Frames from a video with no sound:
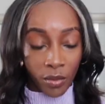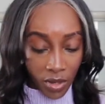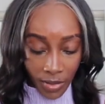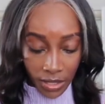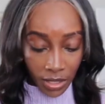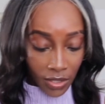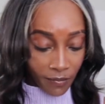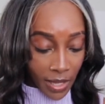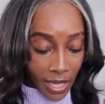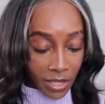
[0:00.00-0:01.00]
gonna wear my Steve
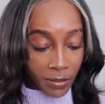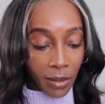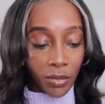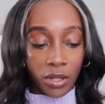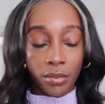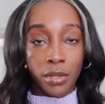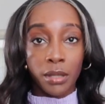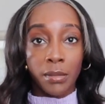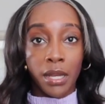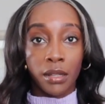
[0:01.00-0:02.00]
Madden's, but I'm gonna
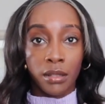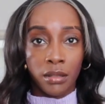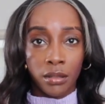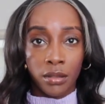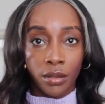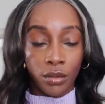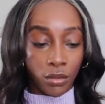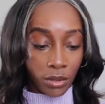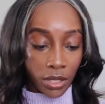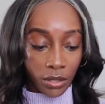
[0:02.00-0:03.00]
bring my clear
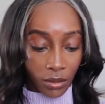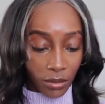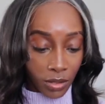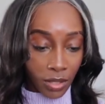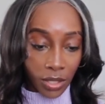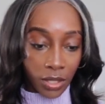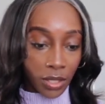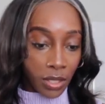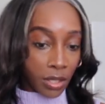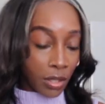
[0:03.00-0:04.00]
new heels
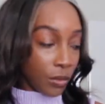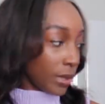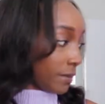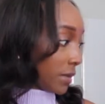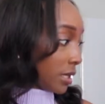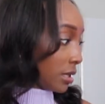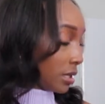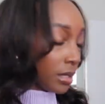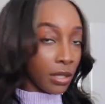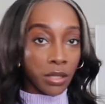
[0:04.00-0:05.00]
with me.
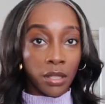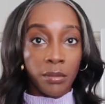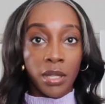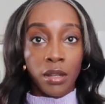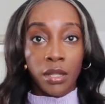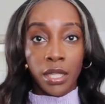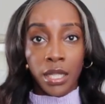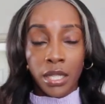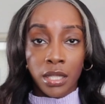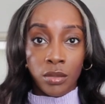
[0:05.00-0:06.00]
So let me go
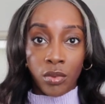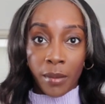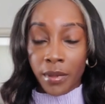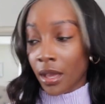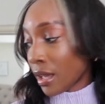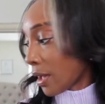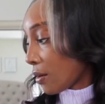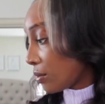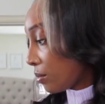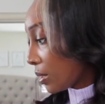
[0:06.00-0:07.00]
ahead and swap y'all
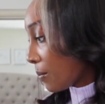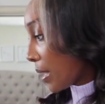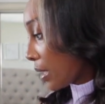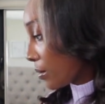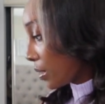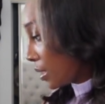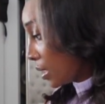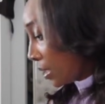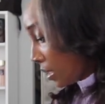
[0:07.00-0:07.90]
out with the battery.